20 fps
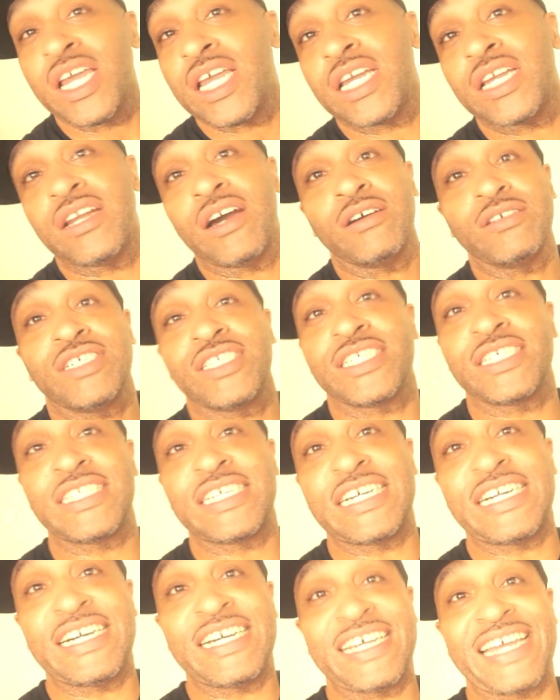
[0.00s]
you know, just,
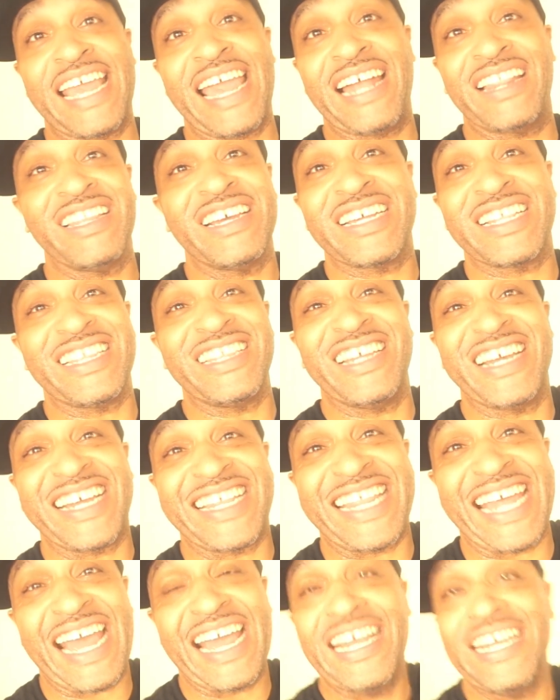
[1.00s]
yeah, look
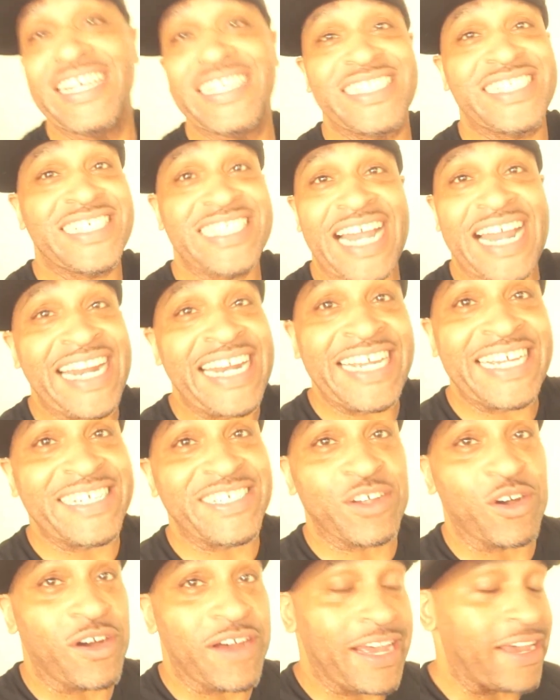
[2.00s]
at that. Shiny as
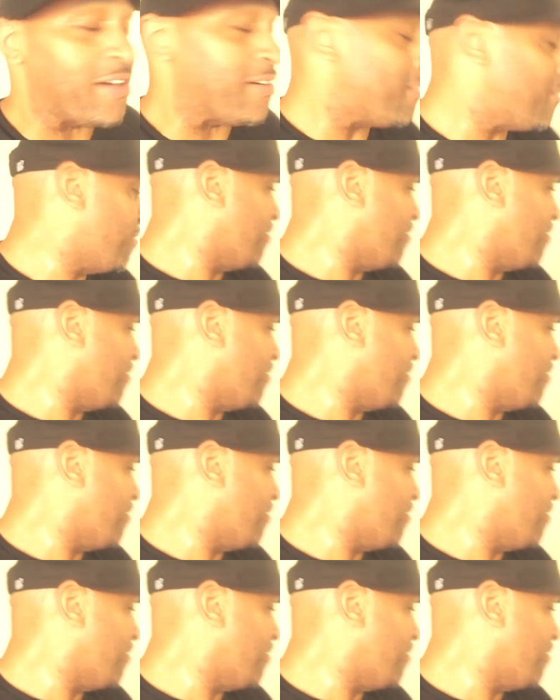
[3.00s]
all hell.